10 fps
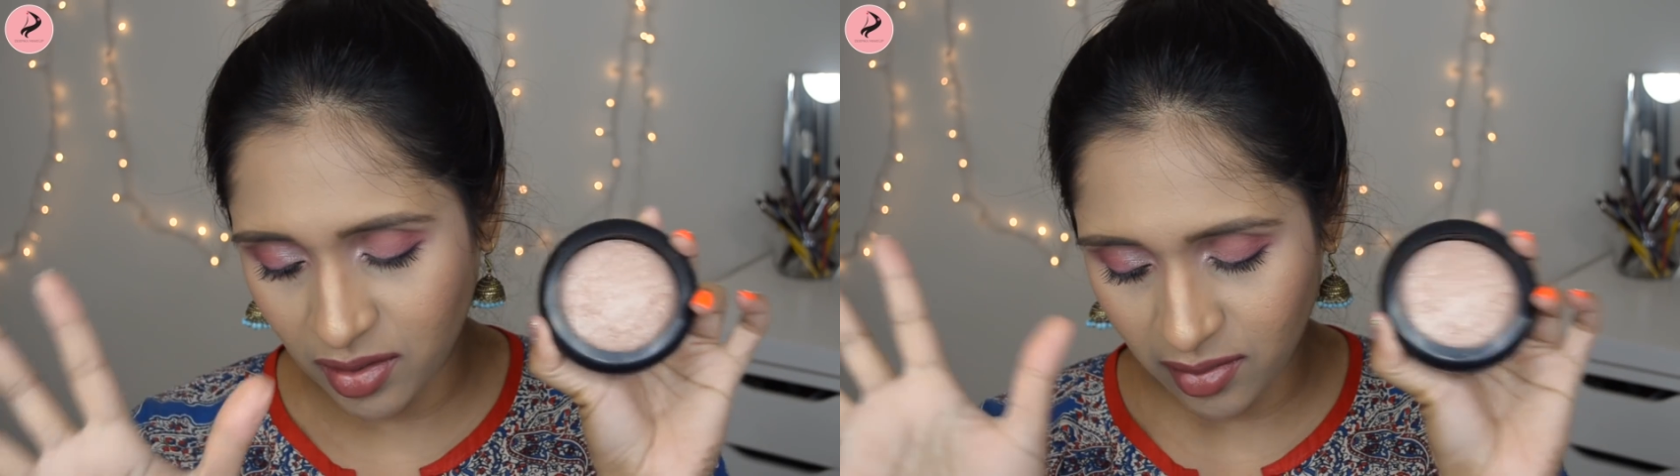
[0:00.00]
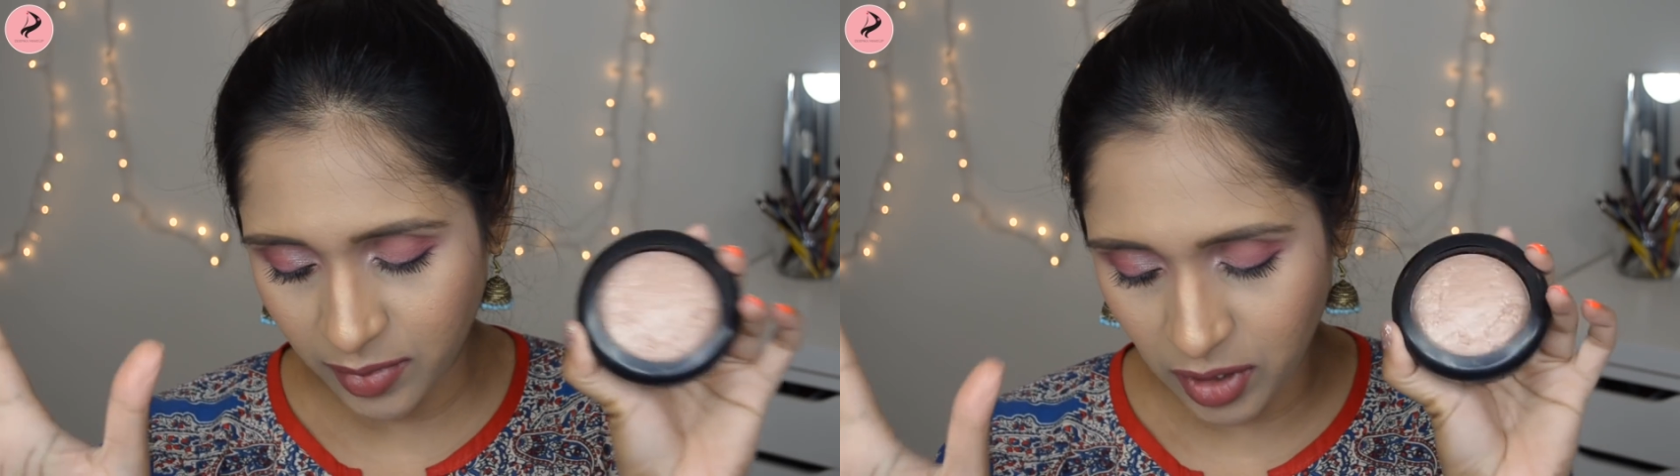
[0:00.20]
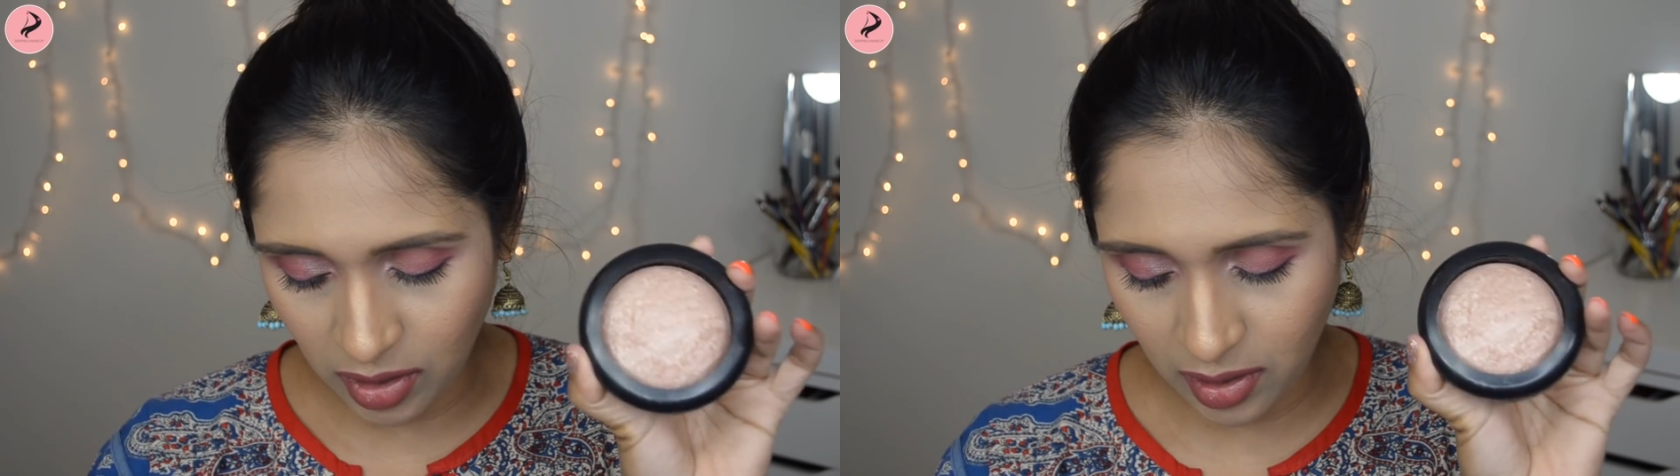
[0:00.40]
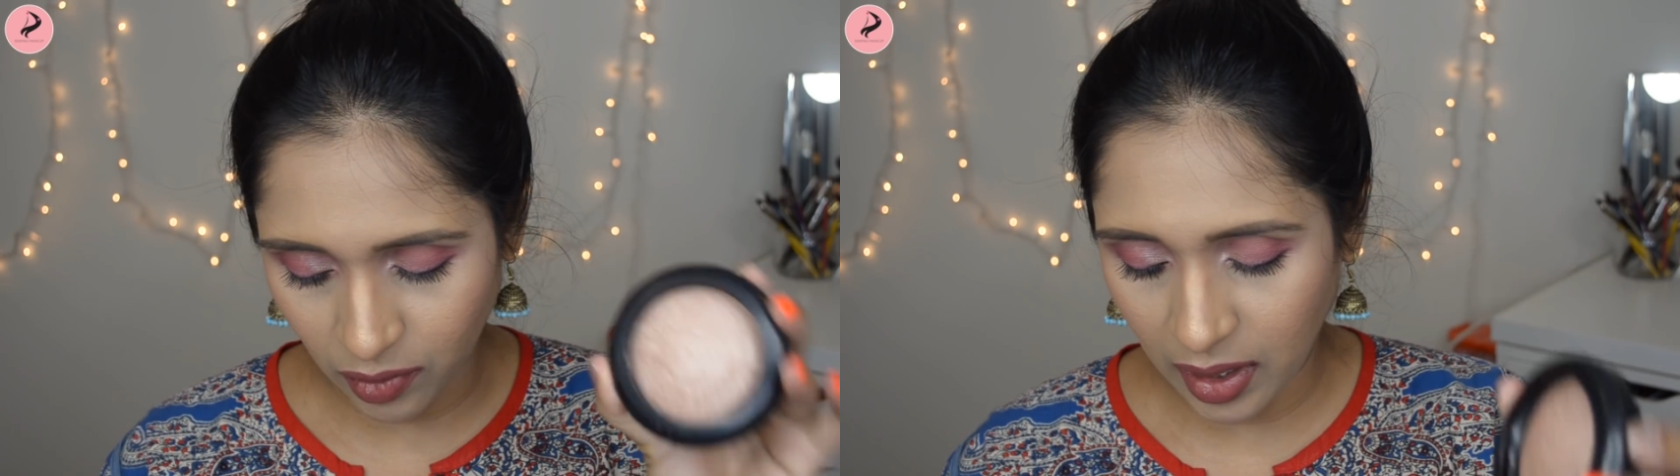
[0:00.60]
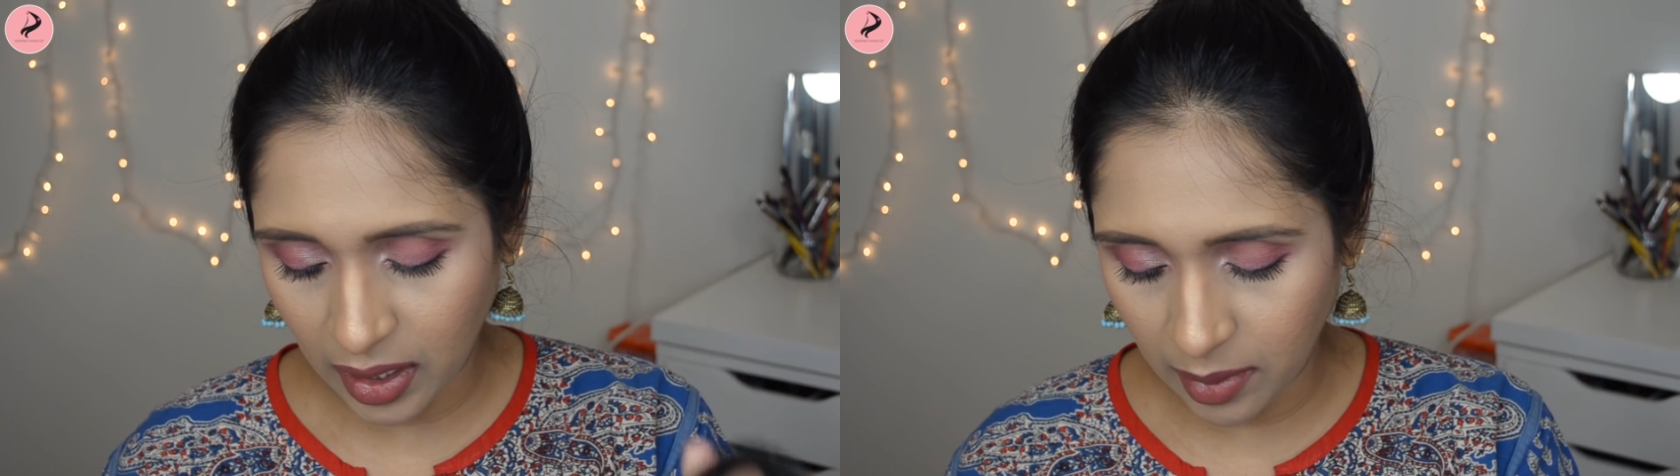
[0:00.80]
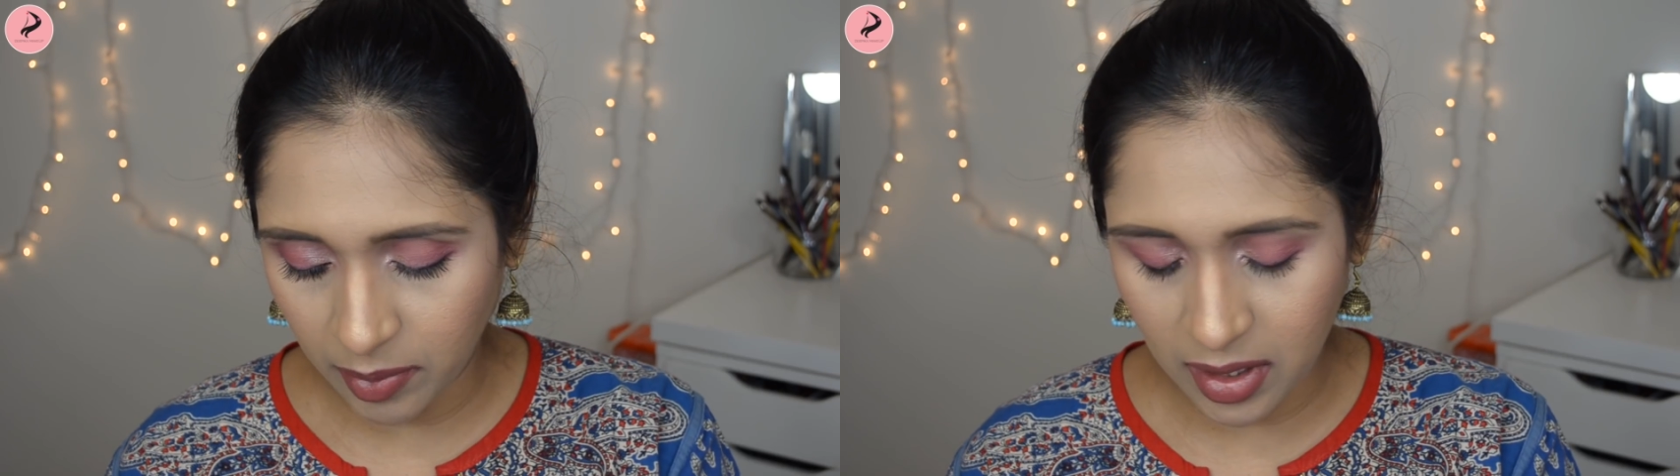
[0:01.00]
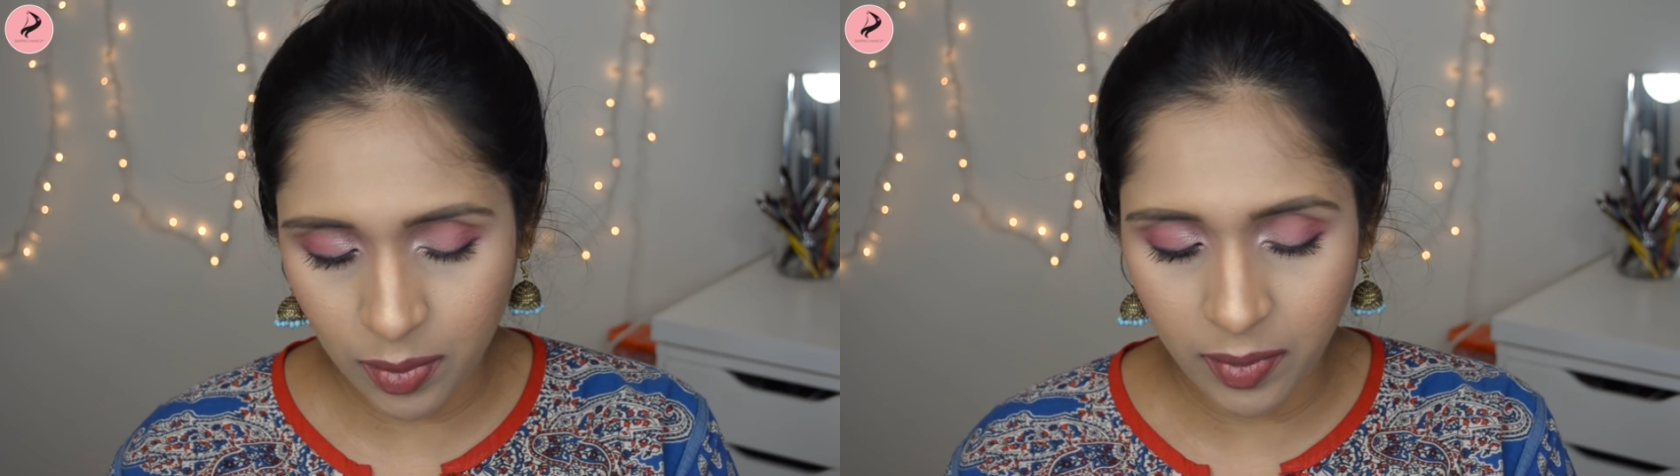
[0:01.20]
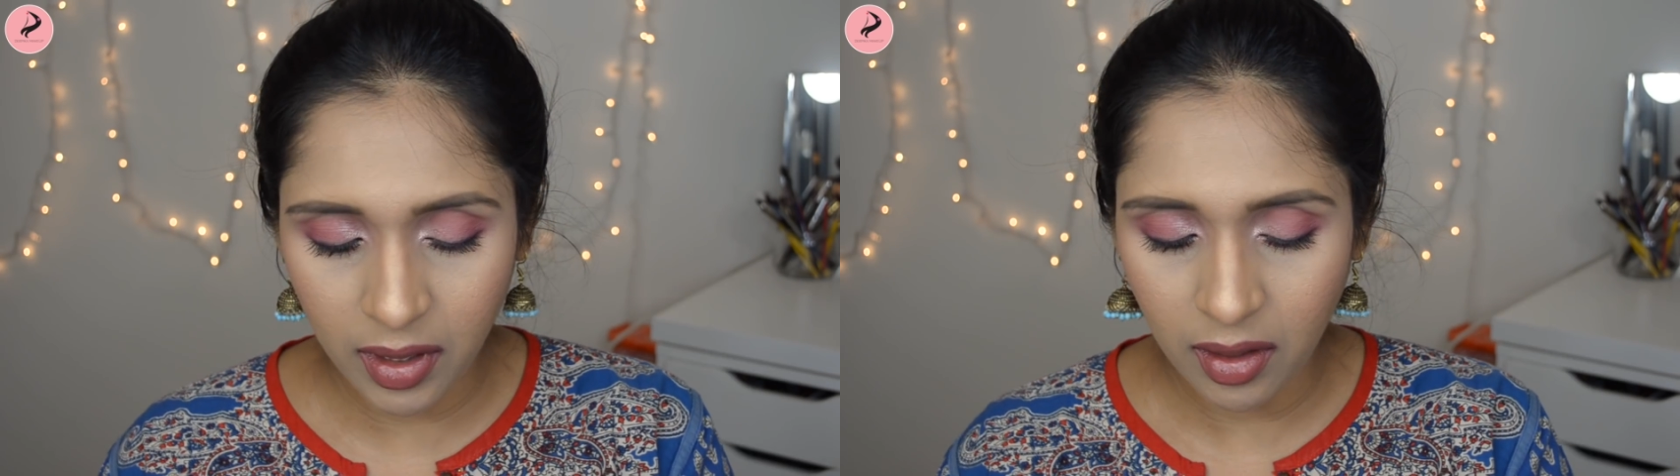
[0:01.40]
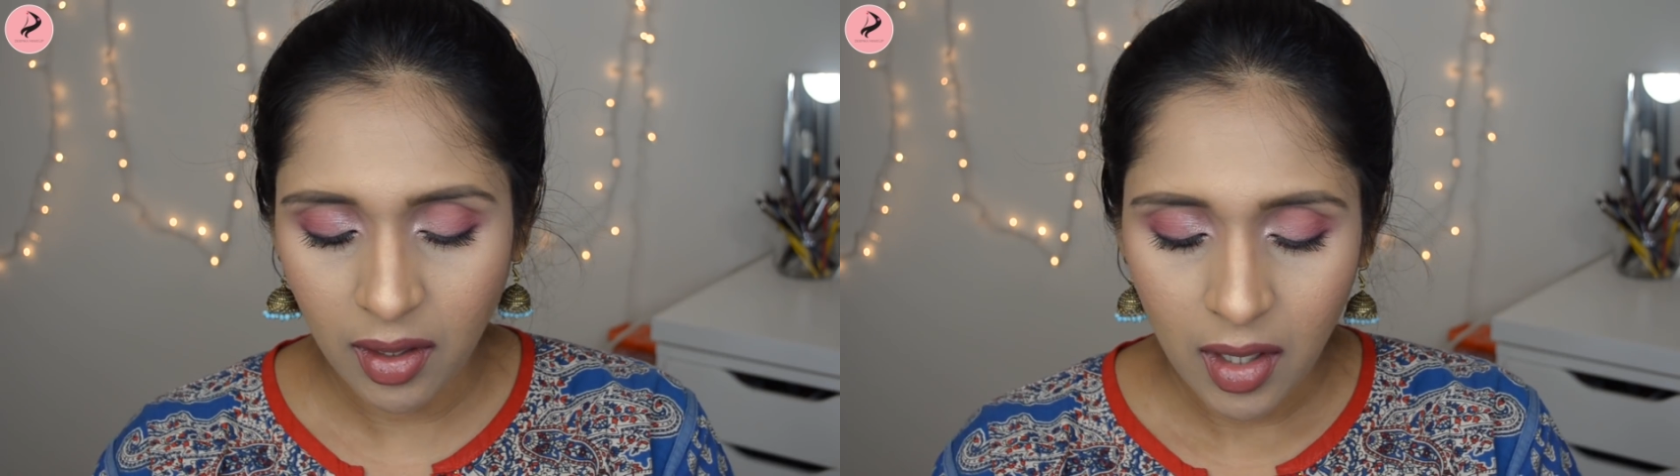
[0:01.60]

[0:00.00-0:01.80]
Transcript: So I'm just gonna keep this one.